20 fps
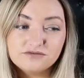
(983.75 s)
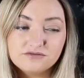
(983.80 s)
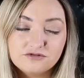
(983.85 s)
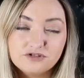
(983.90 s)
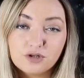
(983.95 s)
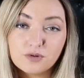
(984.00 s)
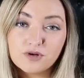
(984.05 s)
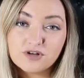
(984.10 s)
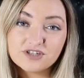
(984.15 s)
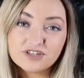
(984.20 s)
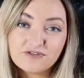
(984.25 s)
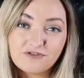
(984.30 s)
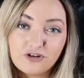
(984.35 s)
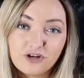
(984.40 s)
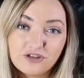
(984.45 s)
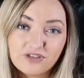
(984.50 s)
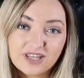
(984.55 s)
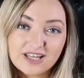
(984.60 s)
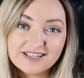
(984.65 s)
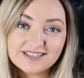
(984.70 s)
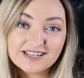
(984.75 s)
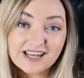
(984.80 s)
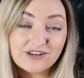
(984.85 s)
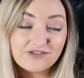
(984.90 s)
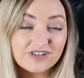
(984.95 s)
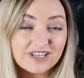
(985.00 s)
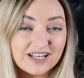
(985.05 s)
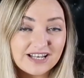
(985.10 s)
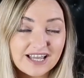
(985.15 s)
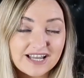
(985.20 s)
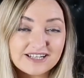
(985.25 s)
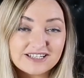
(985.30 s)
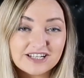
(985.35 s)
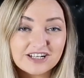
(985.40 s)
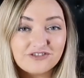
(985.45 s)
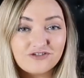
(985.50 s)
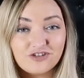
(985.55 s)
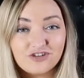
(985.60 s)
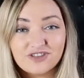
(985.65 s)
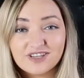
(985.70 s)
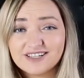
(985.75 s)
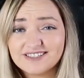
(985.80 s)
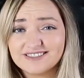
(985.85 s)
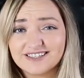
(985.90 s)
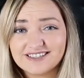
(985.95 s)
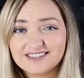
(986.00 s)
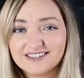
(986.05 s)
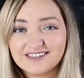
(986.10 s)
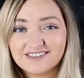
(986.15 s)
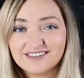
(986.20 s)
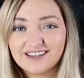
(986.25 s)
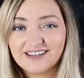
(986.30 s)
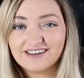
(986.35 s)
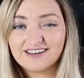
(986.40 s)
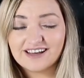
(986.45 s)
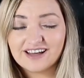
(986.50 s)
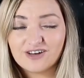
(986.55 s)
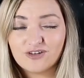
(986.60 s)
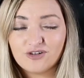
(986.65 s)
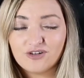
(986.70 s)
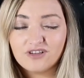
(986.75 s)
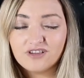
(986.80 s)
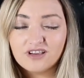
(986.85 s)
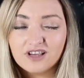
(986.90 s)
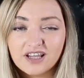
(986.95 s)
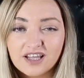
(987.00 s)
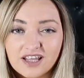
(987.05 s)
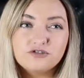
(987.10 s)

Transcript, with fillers: There was a few things I really liked and a few things I didn't like at all.